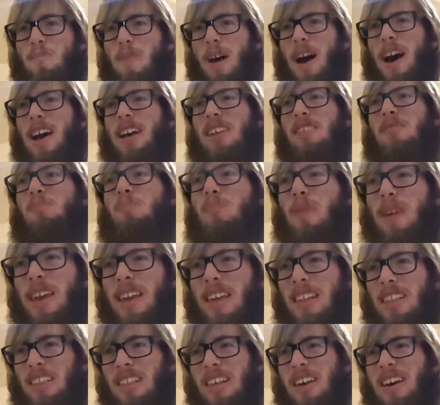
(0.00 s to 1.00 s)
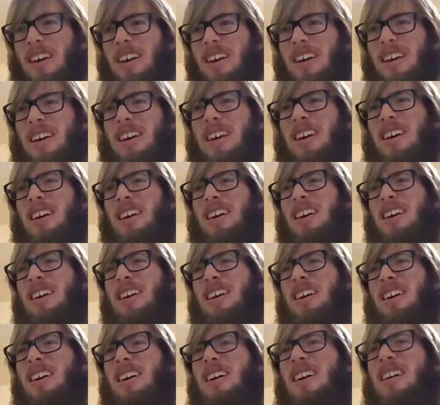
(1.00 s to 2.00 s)
Must be
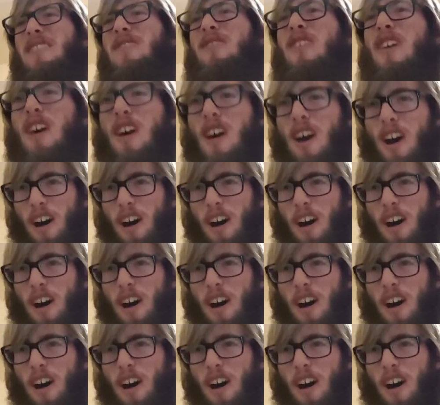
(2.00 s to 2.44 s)
love